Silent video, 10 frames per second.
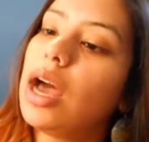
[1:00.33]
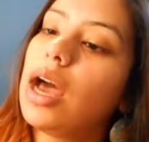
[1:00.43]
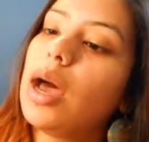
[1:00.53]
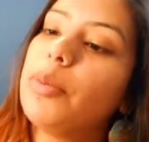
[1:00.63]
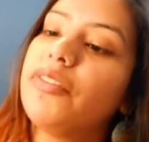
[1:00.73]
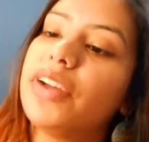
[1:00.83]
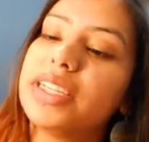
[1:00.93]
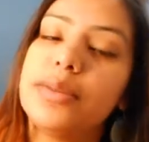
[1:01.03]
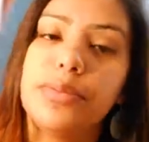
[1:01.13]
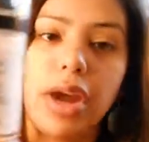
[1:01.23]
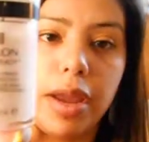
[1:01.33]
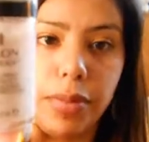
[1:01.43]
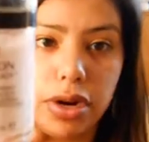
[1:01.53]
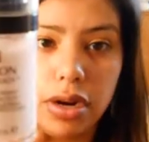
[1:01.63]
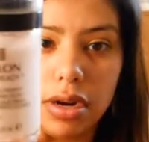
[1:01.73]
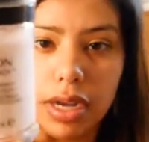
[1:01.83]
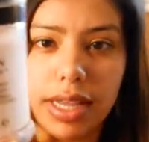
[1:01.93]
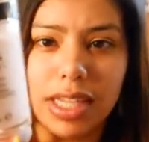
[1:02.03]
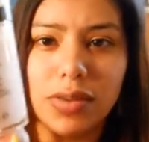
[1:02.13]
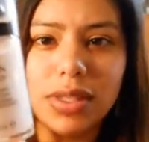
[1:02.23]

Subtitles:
Perfecting Primer, and this